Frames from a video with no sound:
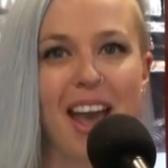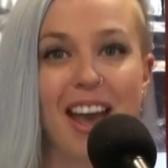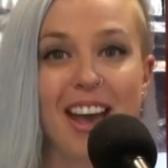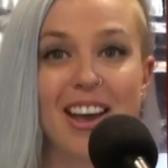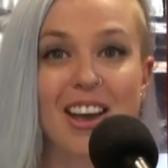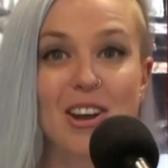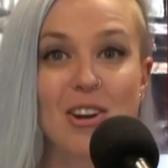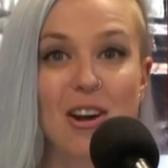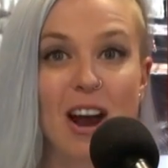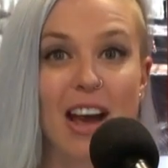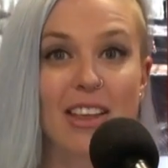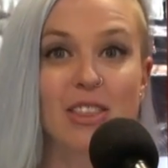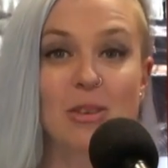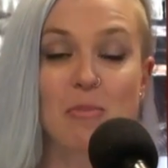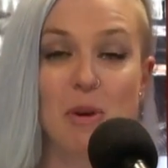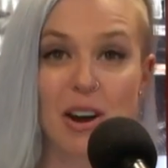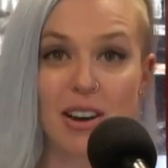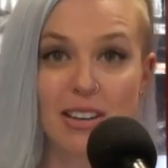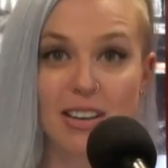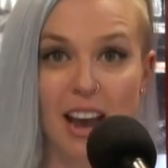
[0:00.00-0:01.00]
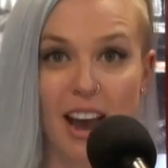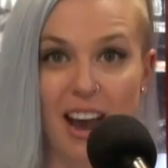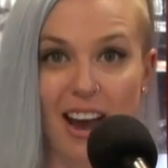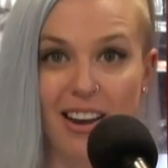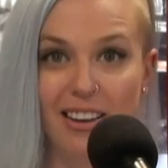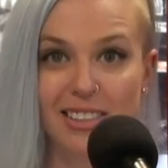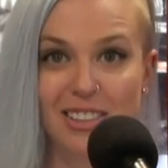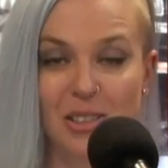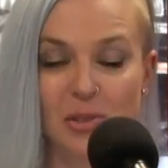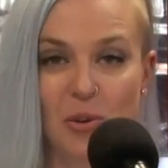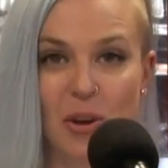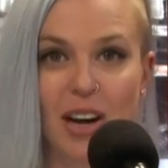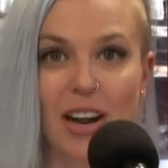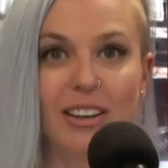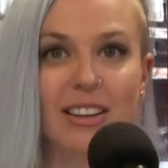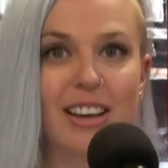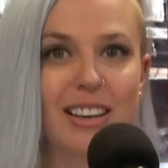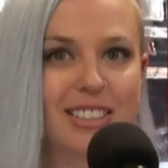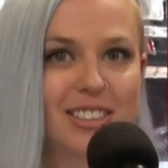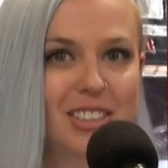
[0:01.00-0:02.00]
Here at the podcast, what I like